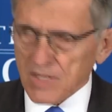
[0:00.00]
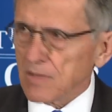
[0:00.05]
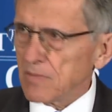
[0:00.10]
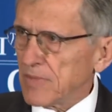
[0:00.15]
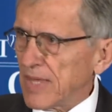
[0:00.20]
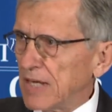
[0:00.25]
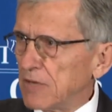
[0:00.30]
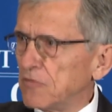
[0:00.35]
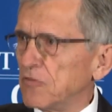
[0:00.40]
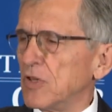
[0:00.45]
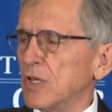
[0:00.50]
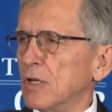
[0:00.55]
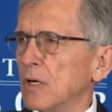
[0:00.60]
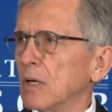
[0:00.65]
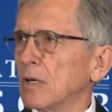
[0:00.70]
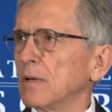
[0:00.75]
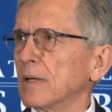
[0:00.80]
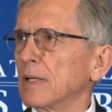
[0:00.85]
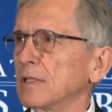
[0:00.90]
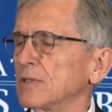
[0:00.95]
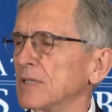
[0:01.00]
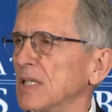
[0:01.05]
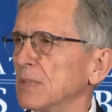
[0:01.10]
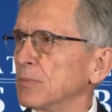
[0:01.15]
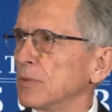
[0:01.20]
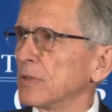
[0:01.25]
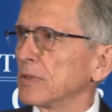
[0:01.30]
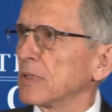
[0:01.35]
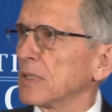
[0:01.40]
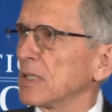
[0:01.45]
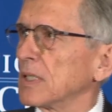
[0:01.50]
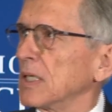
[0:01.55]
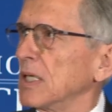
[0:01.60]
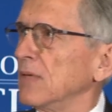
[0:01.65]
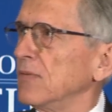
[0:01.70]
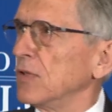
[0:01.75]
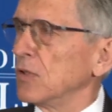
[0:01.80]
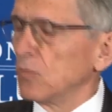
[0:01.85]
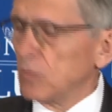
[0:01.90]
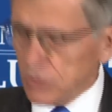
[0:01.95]
That VR example that I
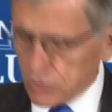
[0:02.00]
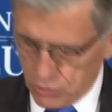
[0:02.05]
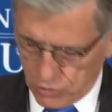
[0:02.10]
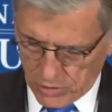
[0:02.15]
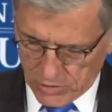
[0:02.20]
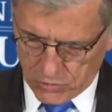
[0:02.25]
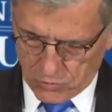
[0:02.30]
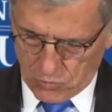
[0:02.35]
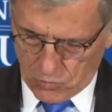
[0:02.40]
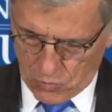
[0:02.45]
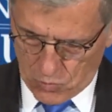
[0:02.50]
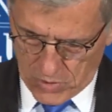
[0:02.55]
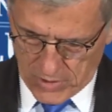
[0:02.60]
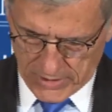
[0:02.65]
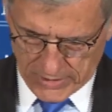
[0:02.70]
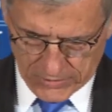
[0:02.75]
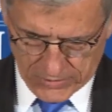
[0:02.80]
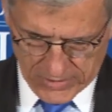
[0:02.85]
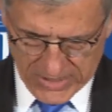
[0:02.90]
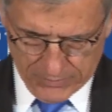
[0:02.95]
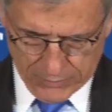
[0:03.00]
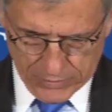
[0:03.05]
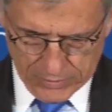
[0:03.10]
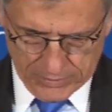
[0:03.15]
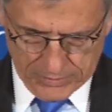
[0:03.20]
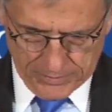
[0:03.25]
gave you was just one example